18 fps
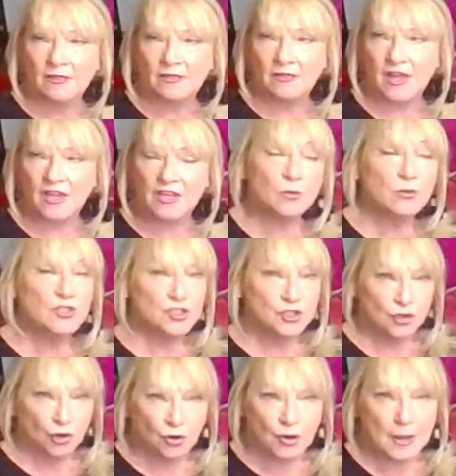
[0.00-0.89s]
that you
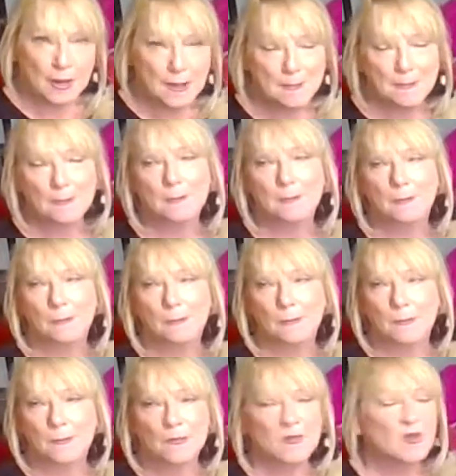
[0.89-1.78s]
enjoy,
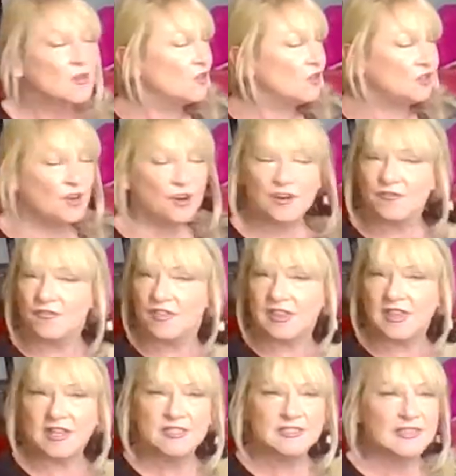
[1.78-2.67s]
you don't even
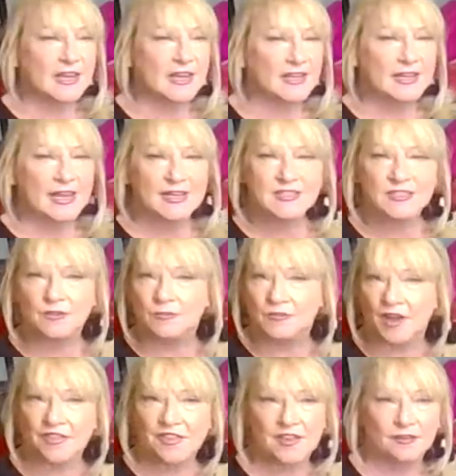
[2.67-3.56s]
think, second guess them,
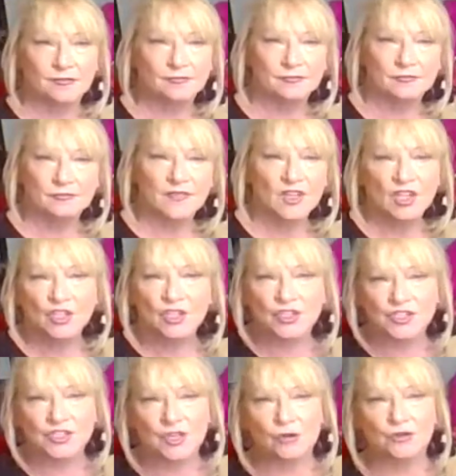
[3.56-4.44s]
nothing.
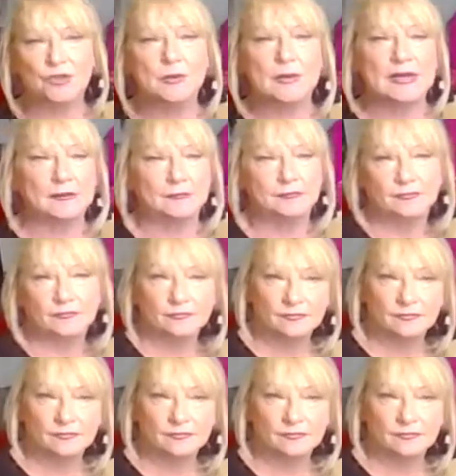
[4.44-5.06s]
Just go do it.